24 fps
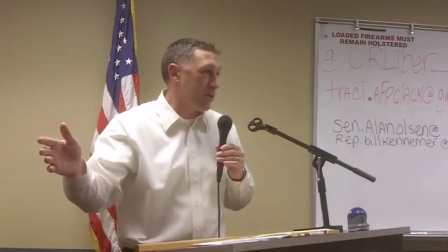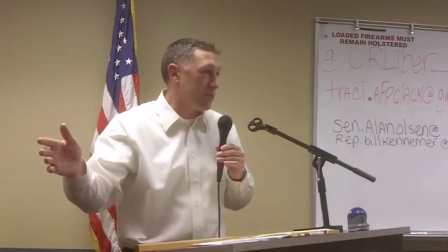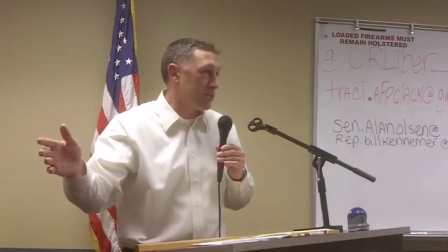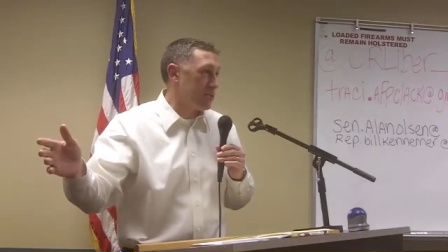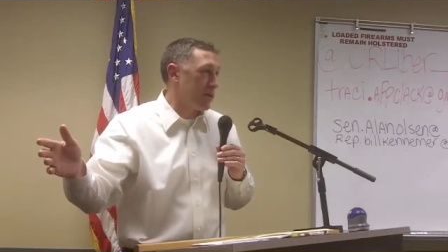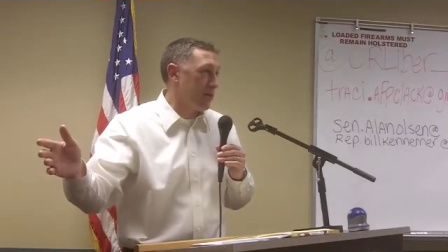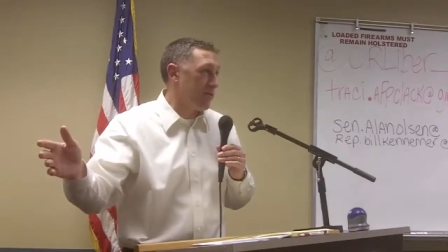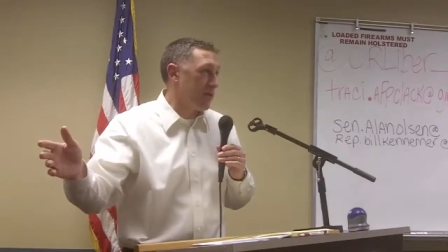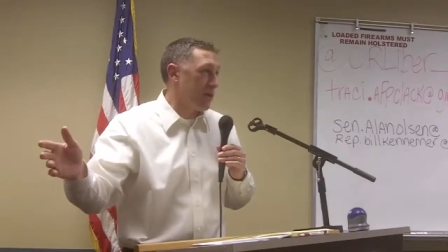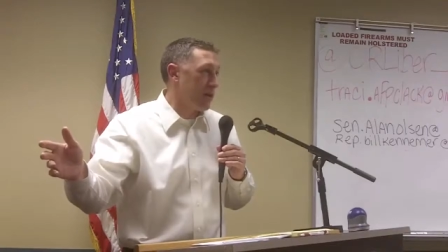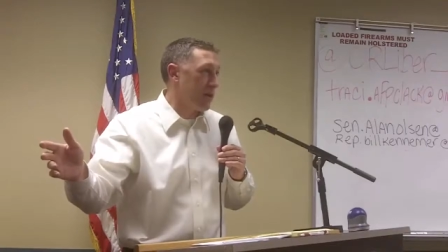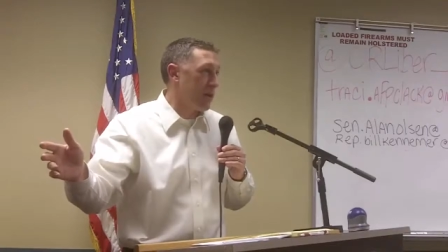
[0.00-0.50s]

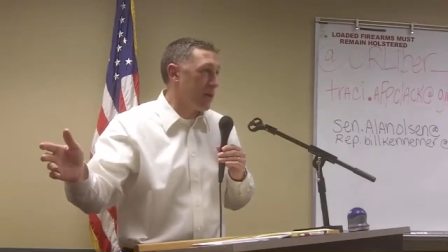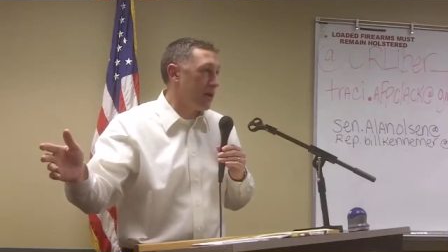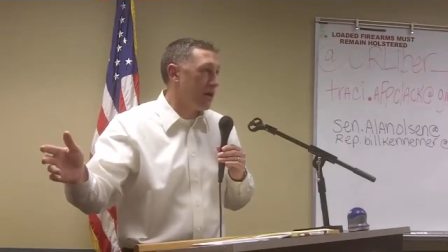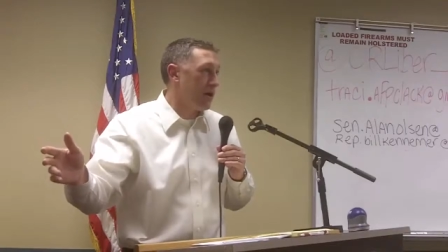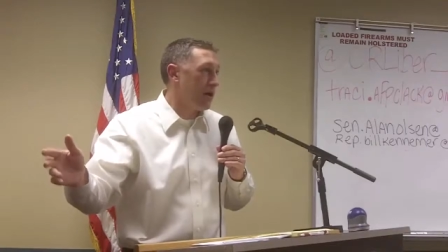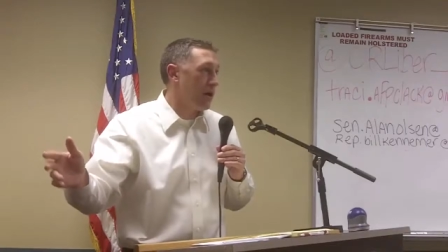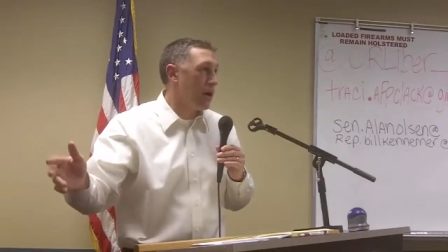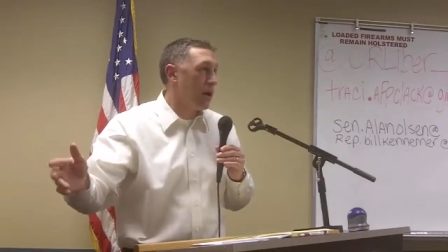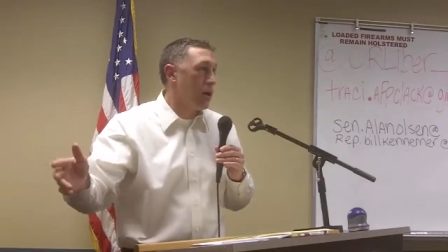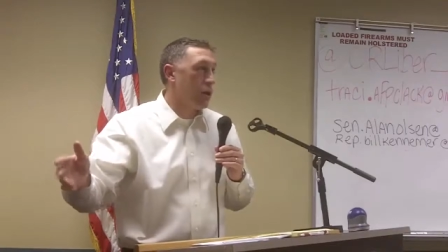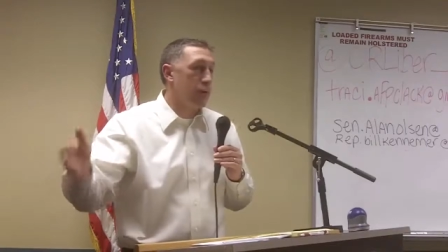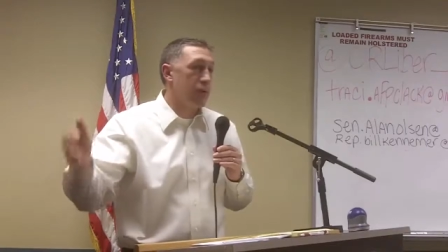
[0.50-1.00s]
forms over
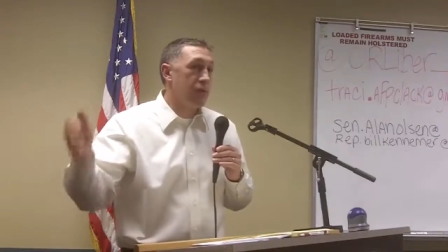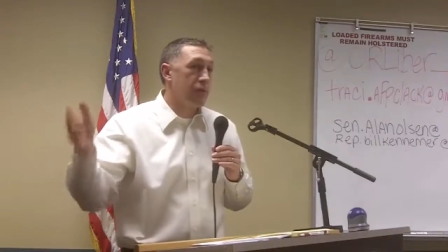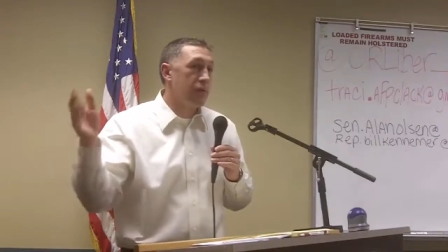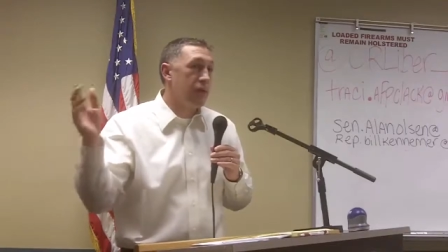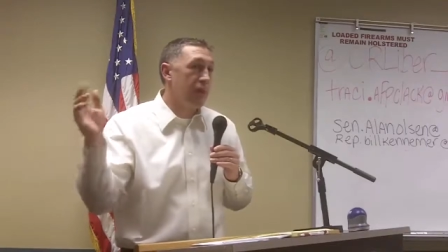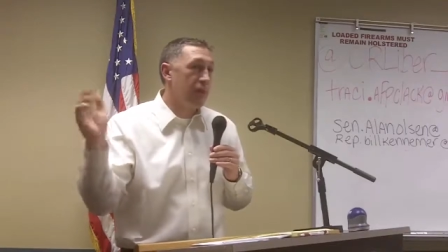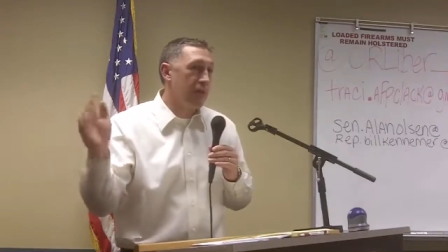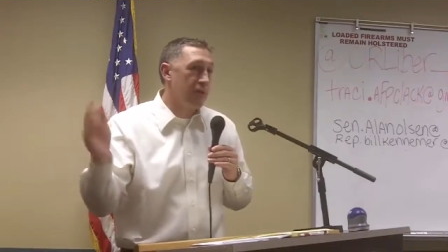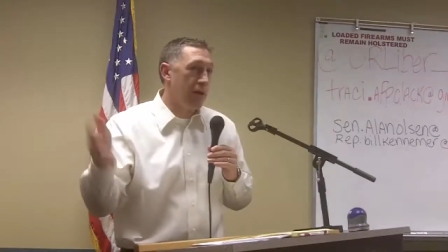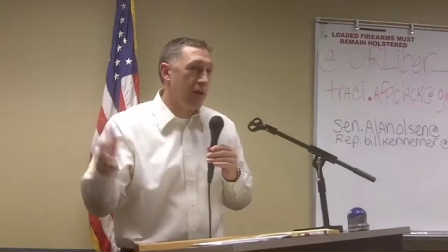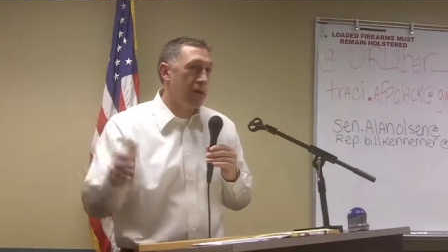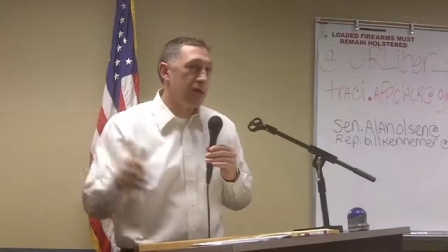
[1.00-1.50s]
here. We've
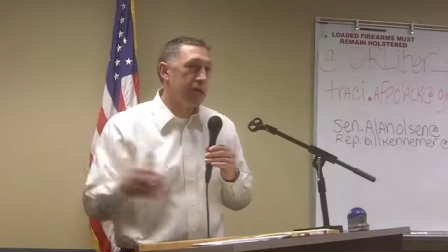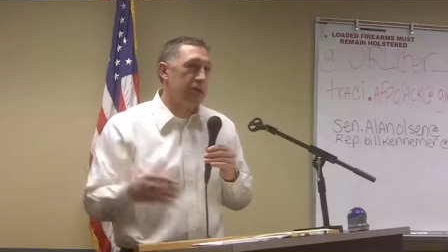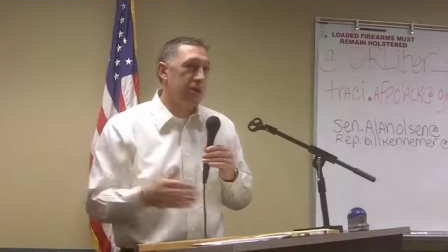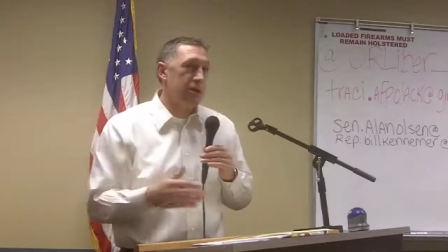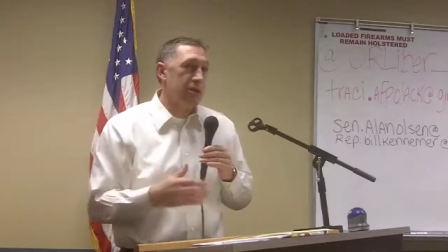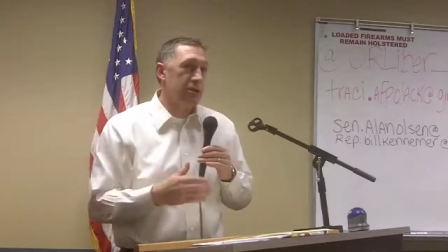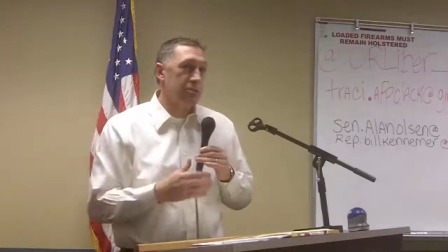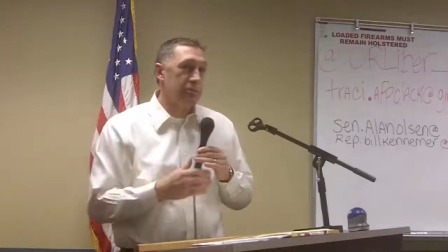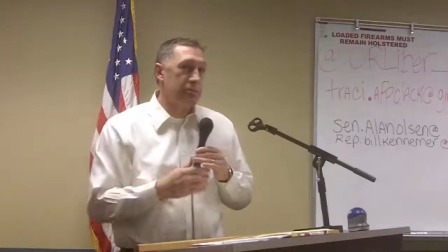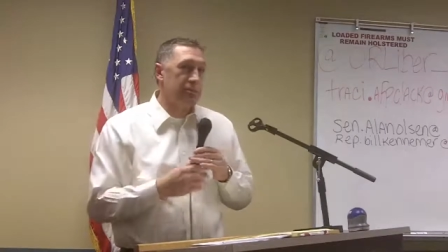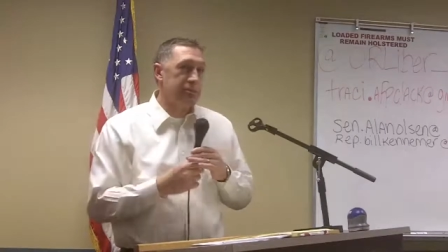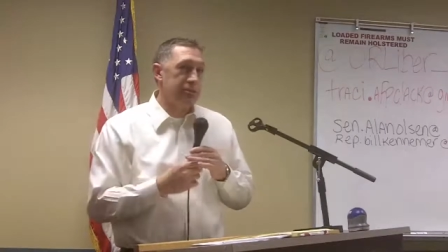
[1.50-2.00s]
got
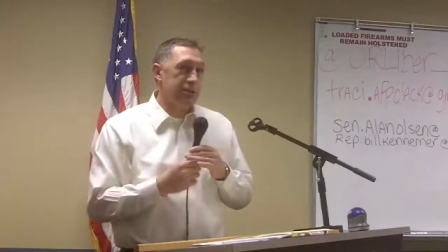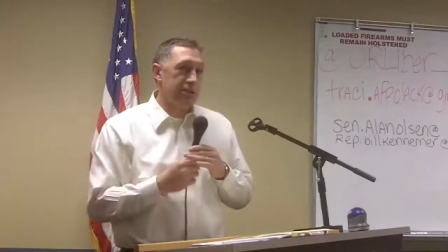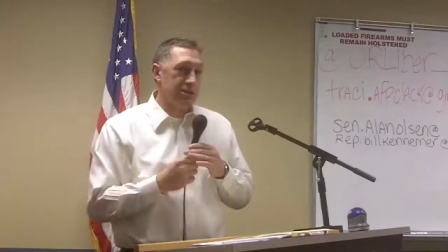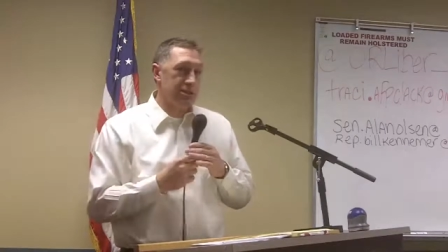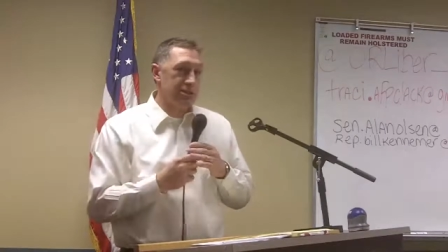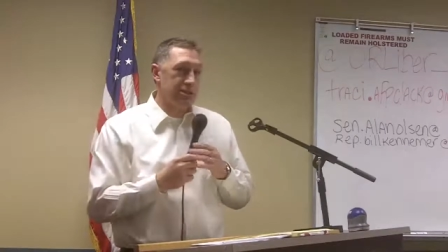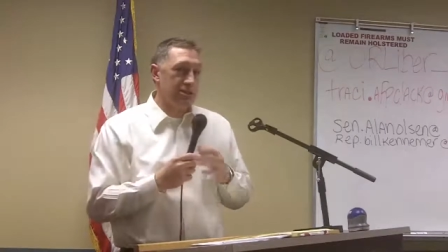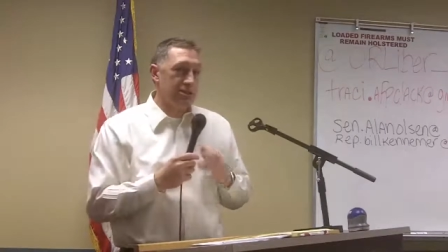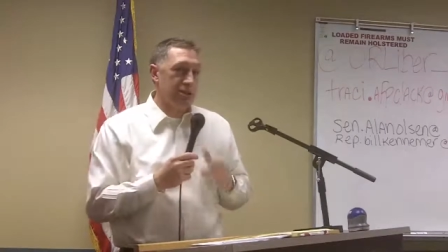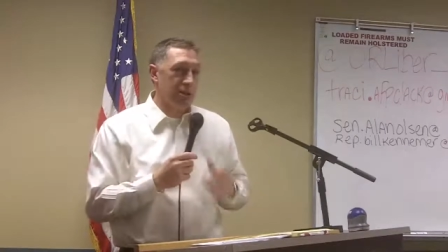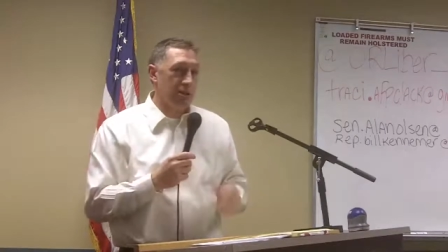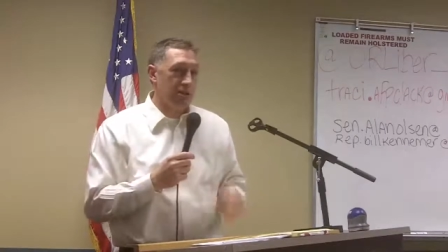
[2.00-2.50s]
volunteer positions